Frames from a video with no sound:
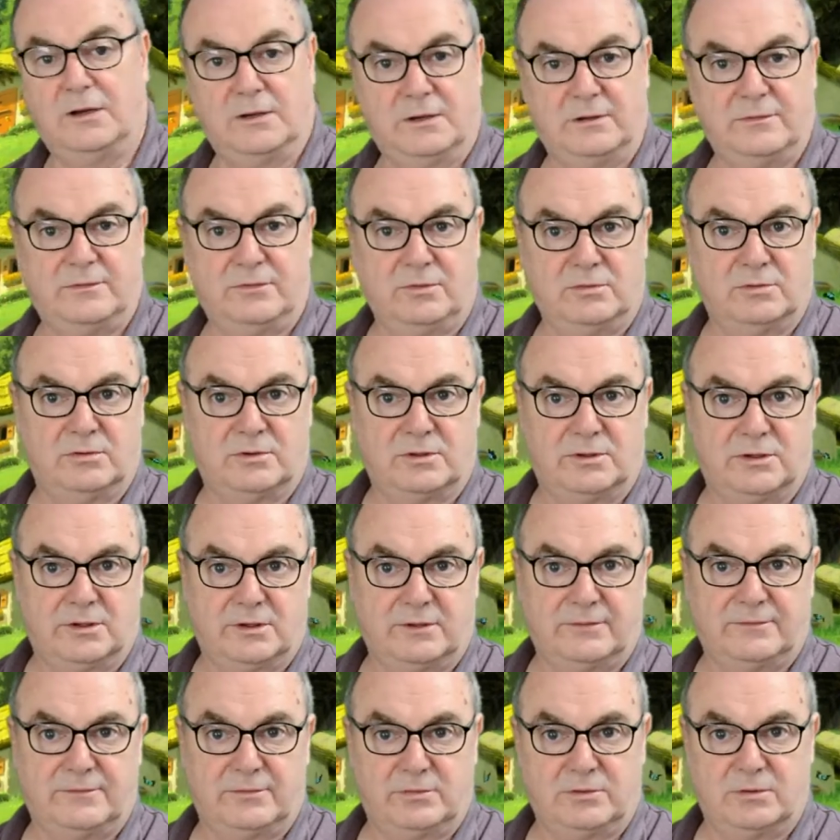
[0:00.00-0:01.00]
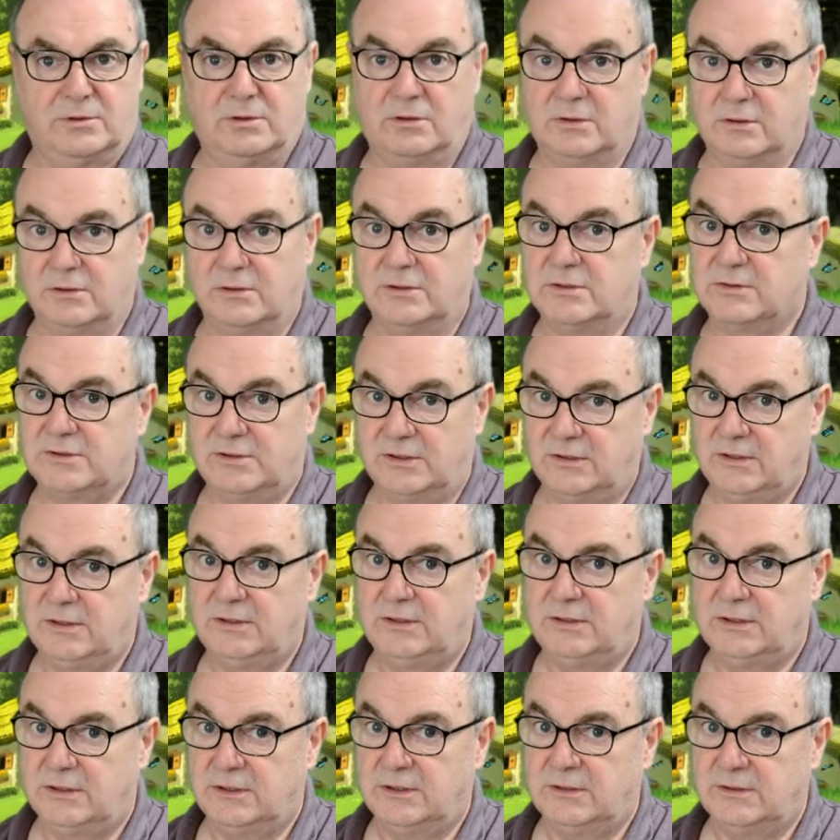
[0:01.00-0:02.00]
And if you look out for her on a
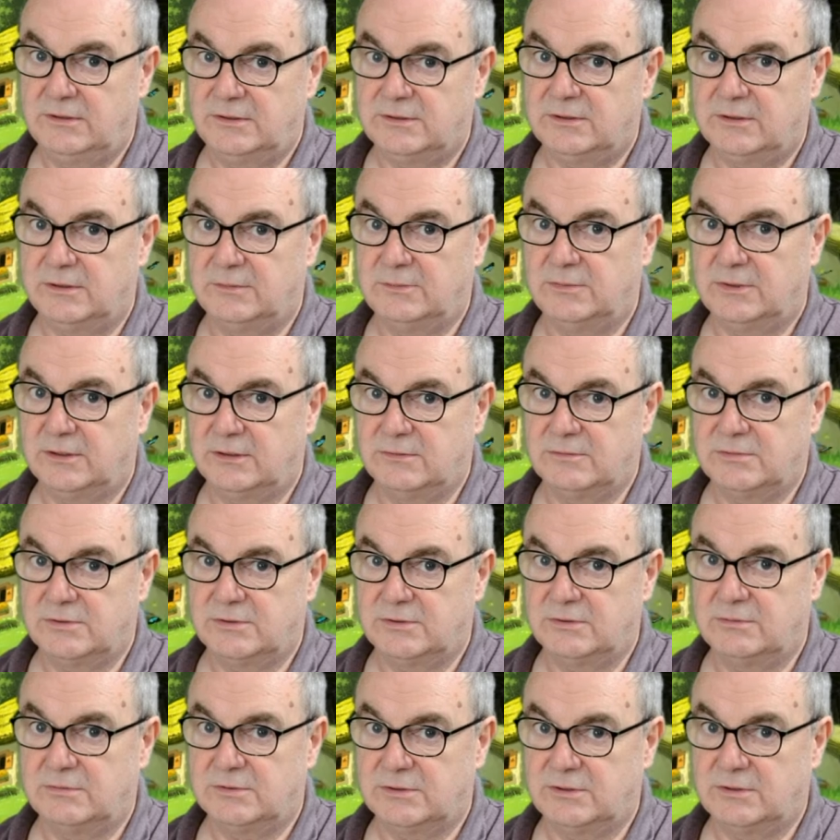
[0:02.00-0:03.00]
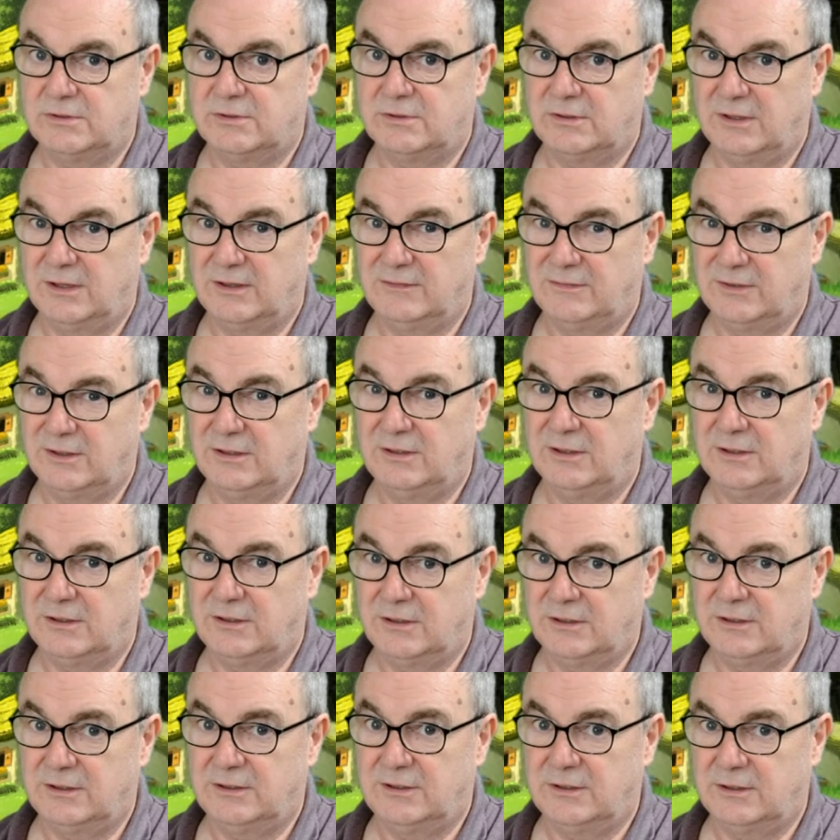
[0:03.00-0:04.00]
sunny day, sometimes you'll see her having
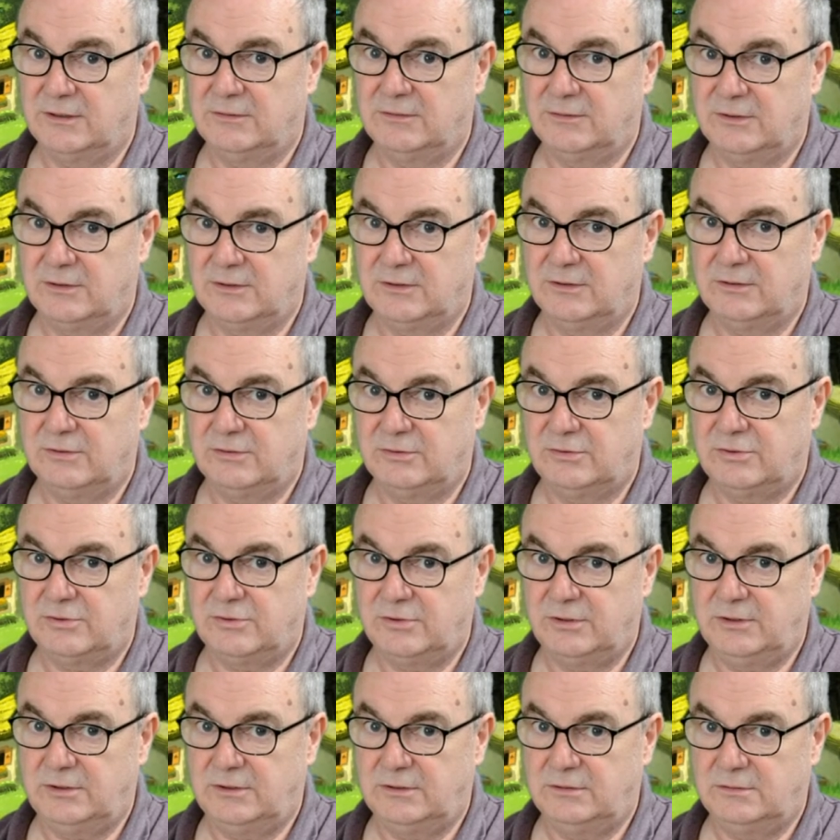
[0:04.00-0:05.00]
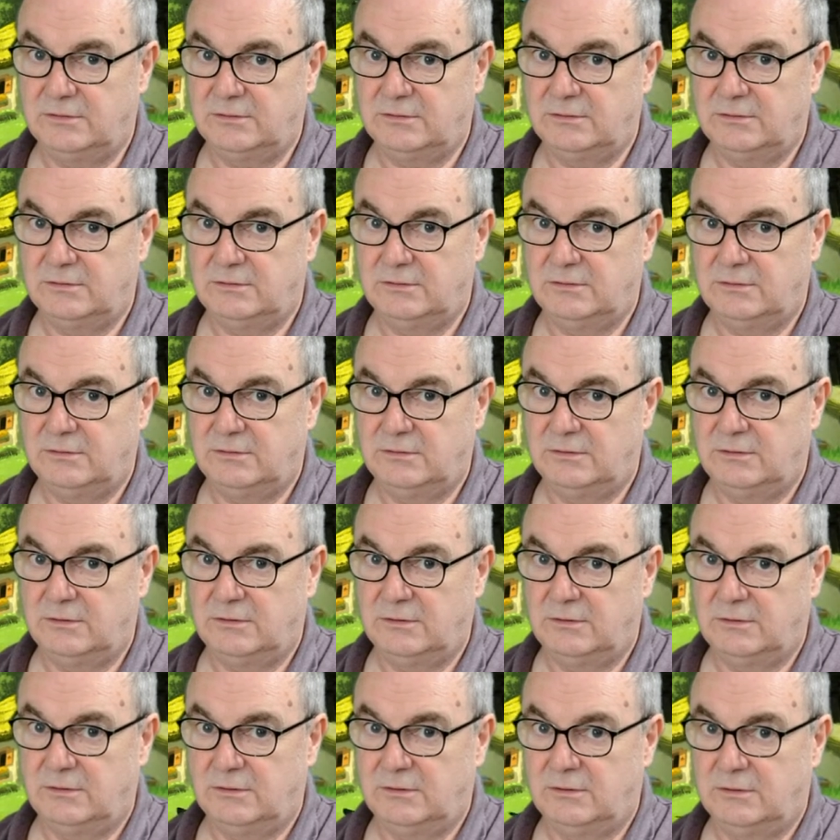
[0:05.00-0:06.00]
a lie down under the trees,
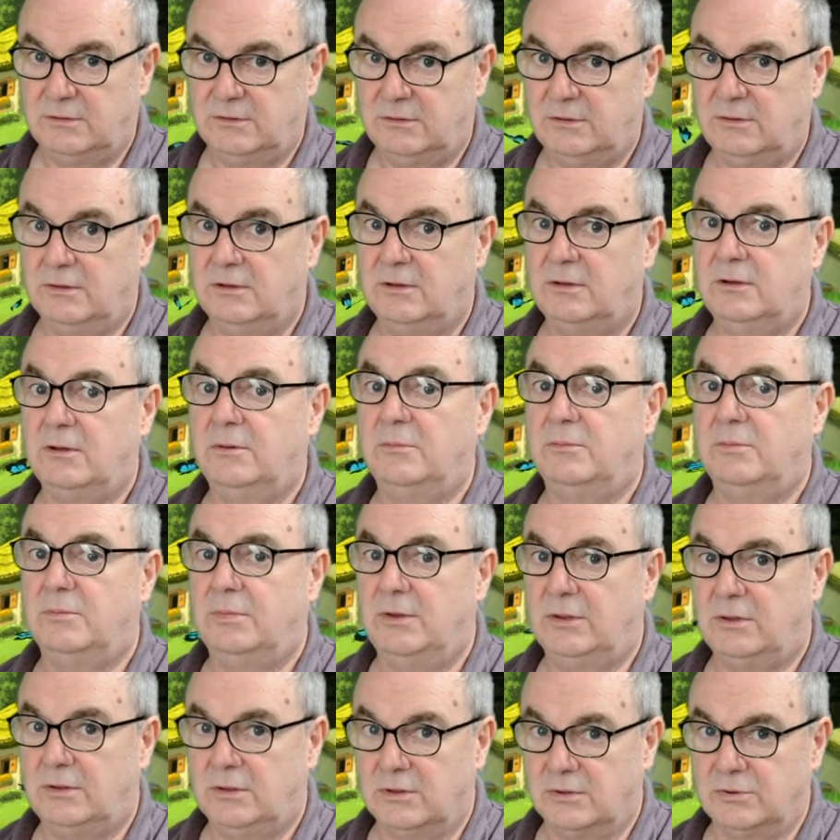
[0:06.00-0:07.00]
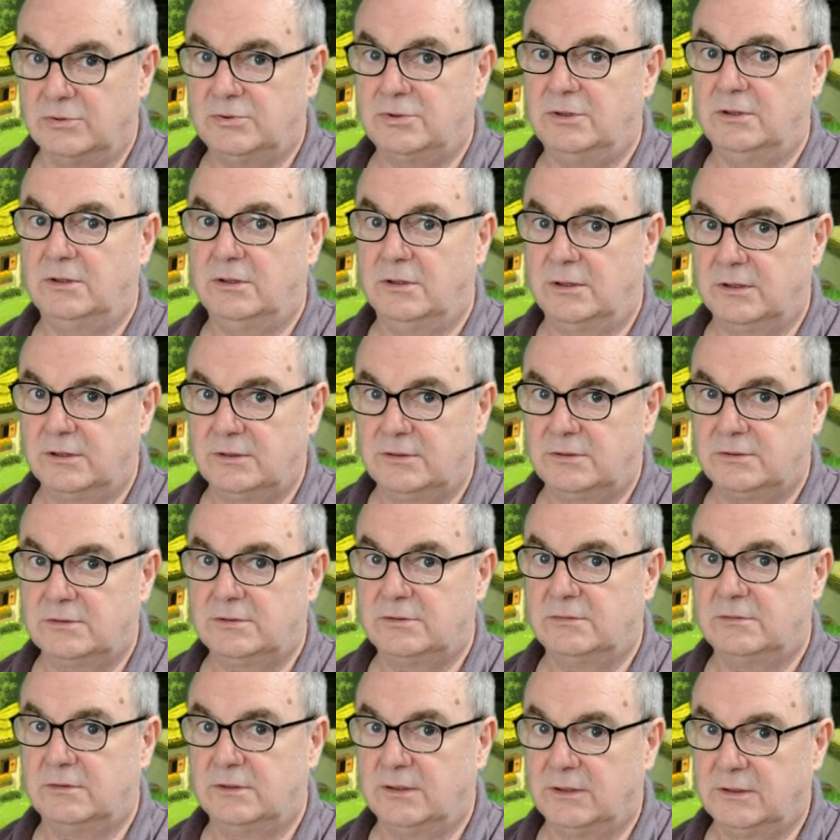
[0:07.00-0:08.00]
because she
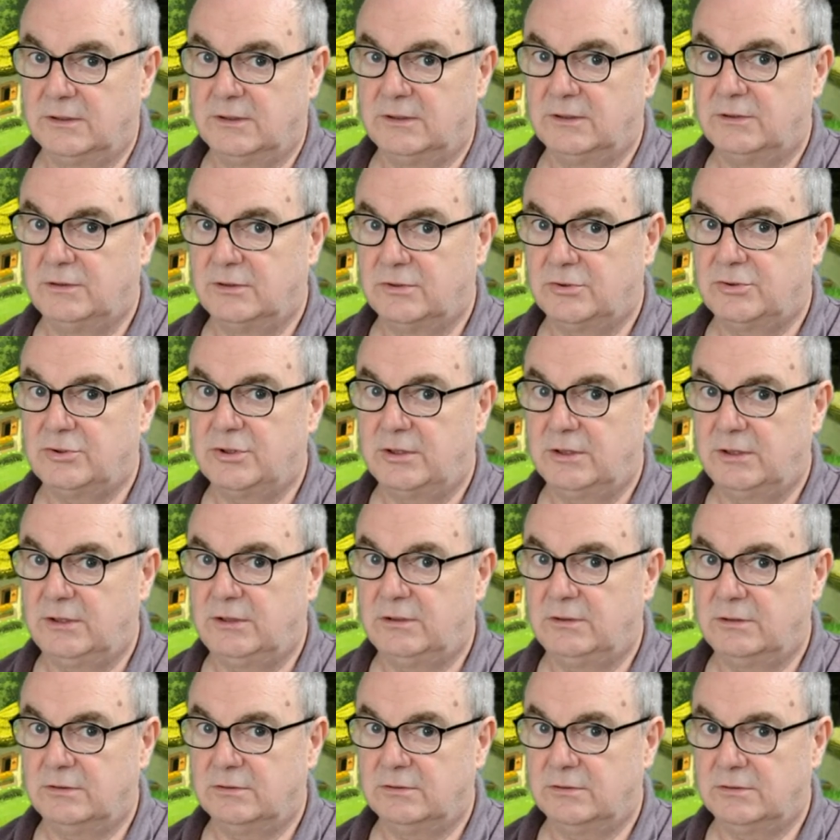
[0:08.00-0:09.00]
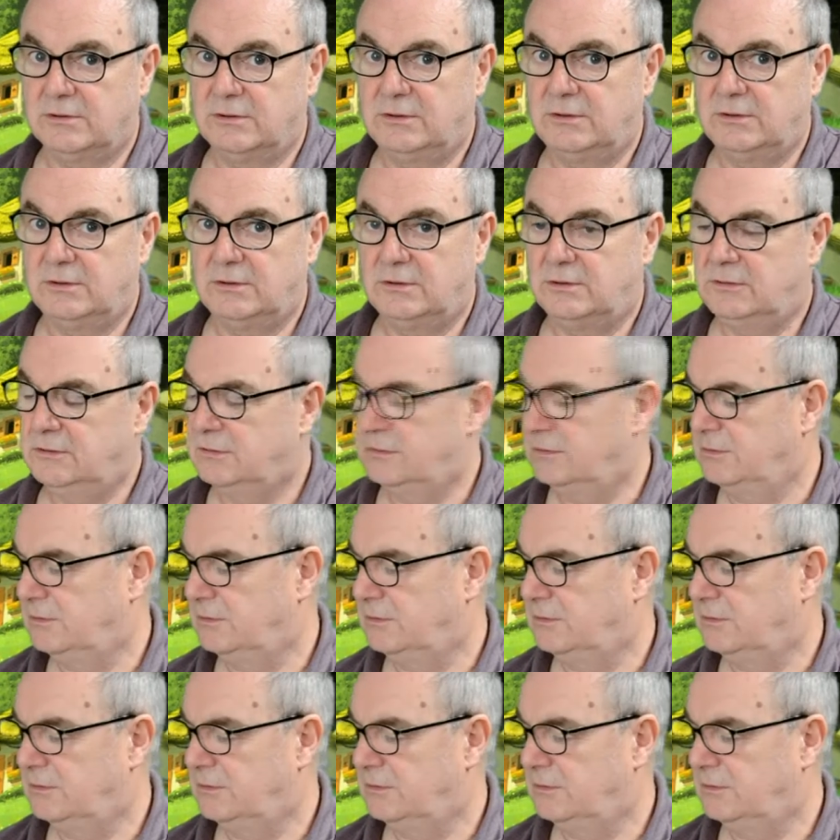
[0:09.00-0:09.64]
likes to lie in the shade, you see.